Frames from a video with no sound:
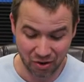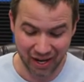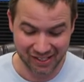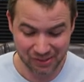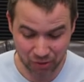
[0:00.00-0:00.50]

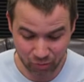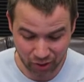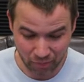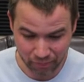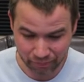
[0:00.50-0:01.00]
okay, so here we
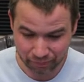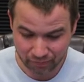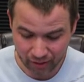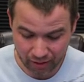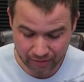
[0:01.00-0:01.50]
go.
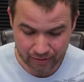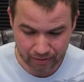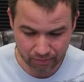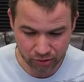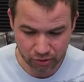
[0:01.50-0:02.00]

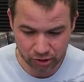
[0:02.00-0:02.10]
Um,